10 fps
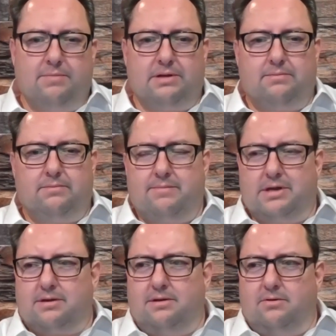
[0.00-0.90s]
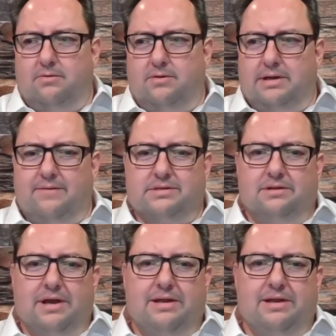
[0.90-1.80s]
But maybe can you give us
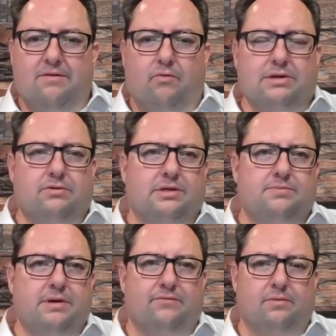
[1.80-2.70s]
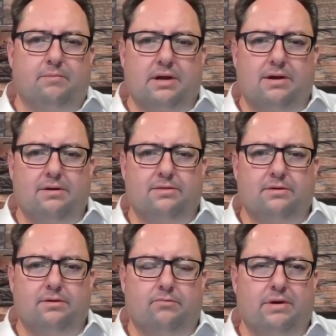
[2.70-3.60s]
an idea of what to expect from
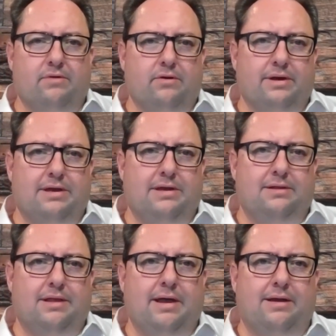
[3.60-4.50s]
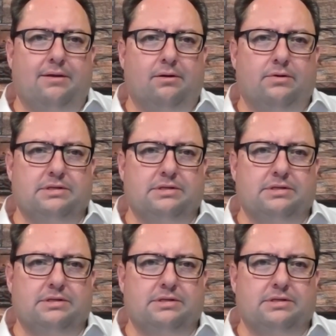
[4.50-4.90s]
McArthur River and Key Lake?